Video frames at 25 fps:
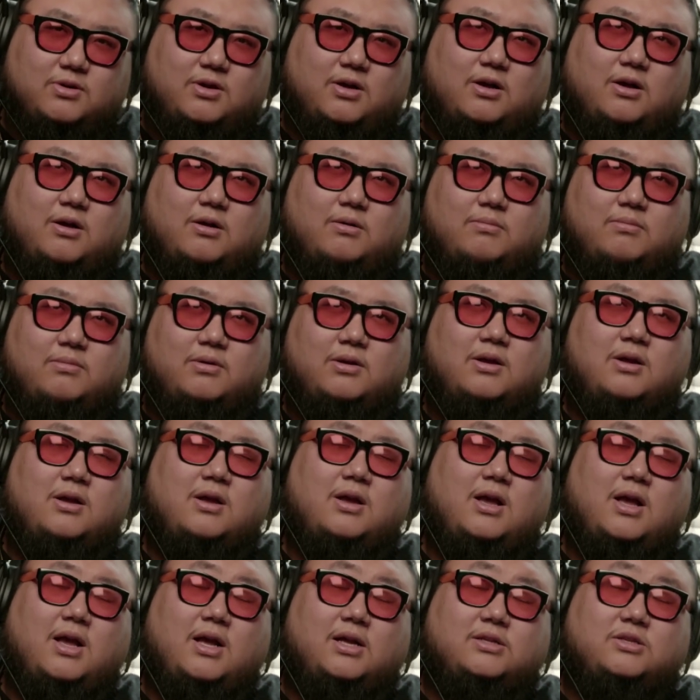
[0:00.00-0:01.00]
Um,
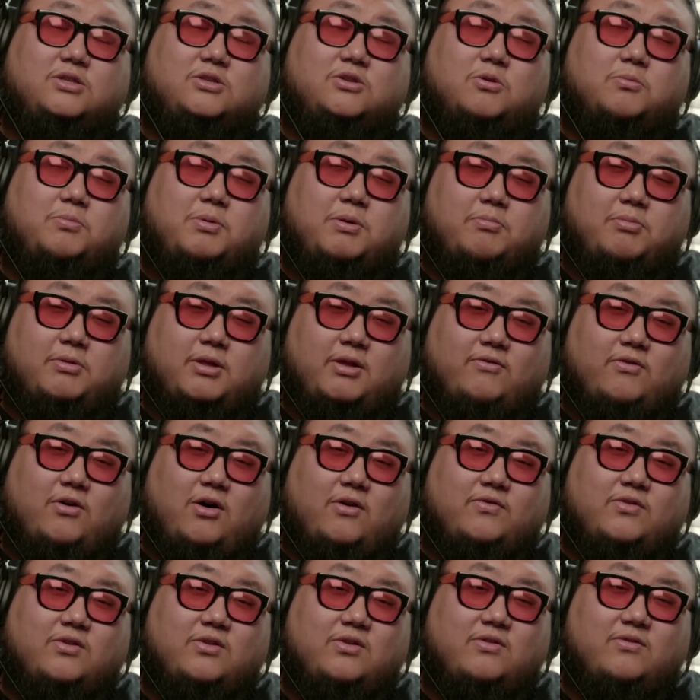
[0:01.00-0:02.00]
and so people have
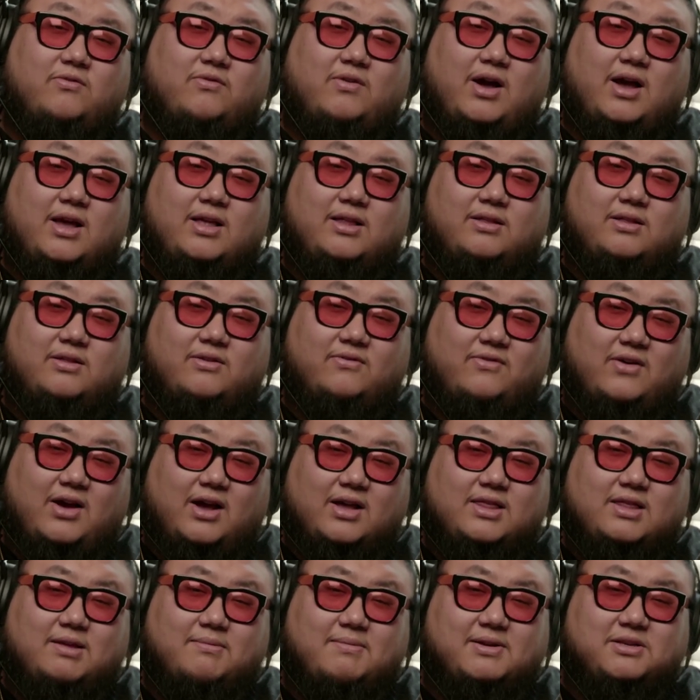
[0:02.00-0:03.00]
often divine,
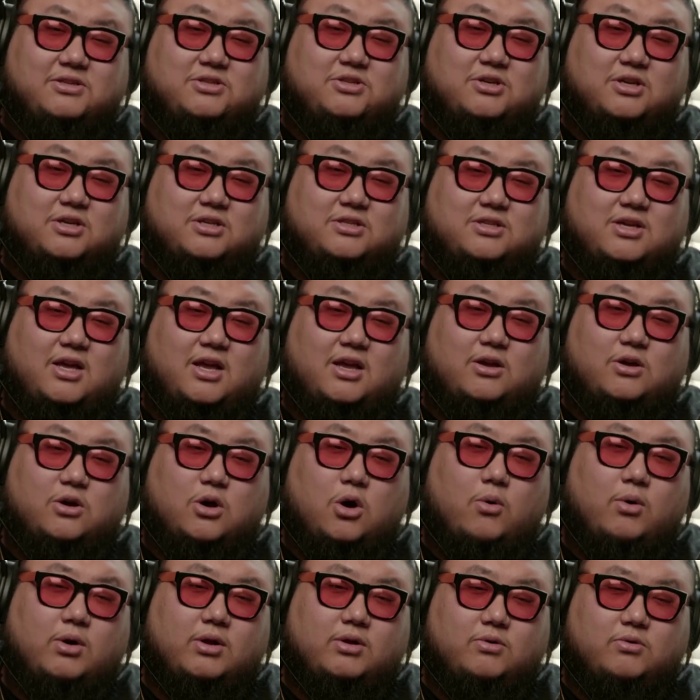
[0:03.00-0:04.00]
defined them as just a
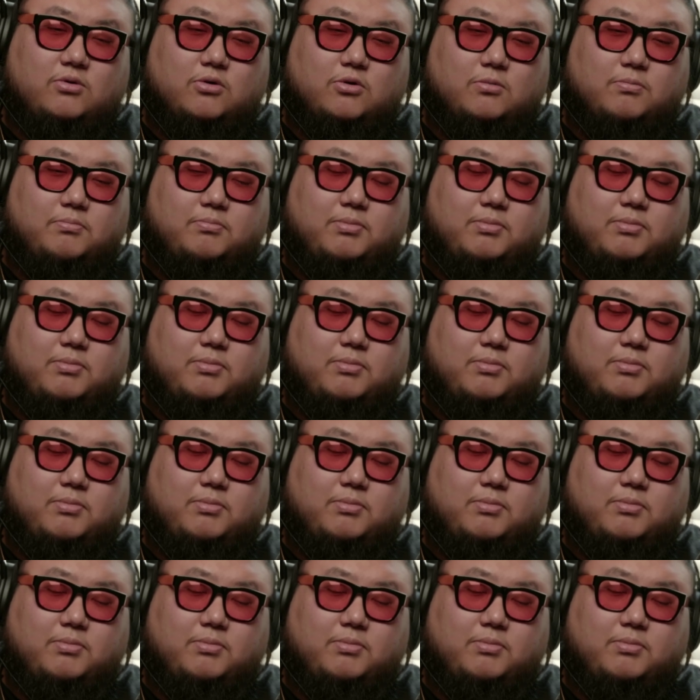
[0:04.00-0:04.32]
co-ed group,